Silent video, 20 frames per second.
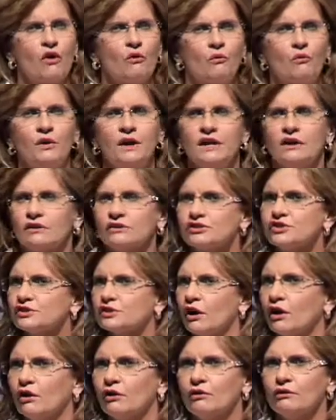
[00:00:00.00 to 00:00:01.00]
We are
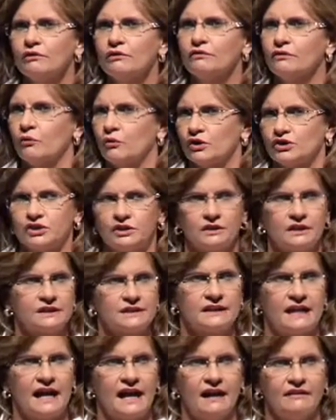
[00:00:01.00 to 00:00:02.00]
so
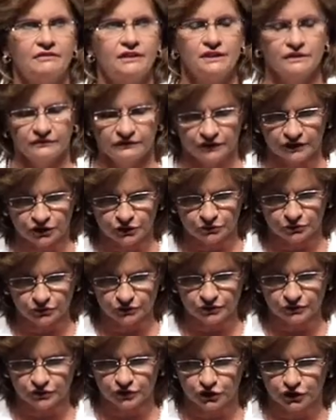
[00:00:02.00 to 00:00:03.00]
fortunate to have
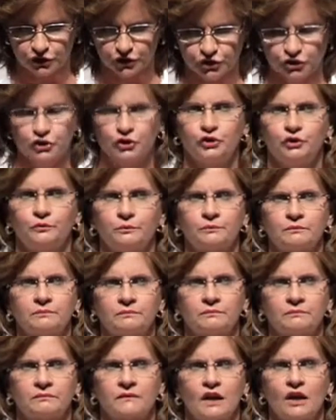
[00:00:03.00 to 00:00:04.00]
individuals such as you.
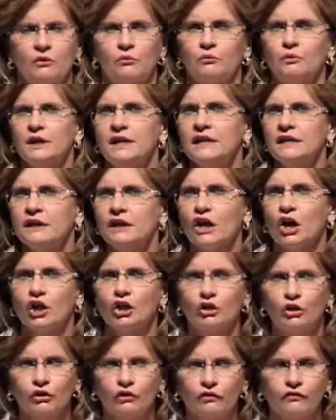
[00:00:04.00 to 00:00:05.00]
We
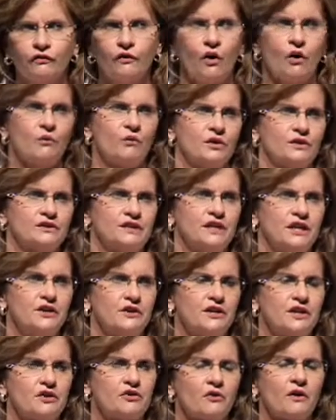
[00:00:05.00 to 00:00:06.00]
look forward to
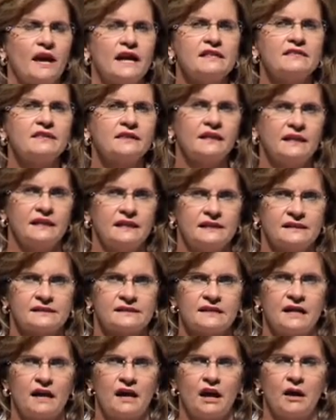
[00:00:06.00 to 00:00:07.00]
hearing great
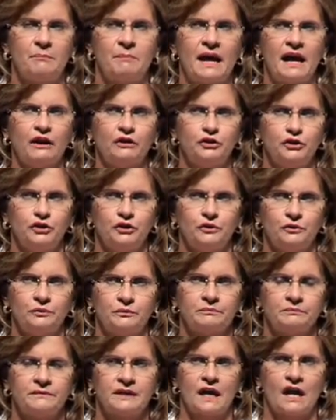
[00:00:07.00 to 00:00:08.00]
things about you.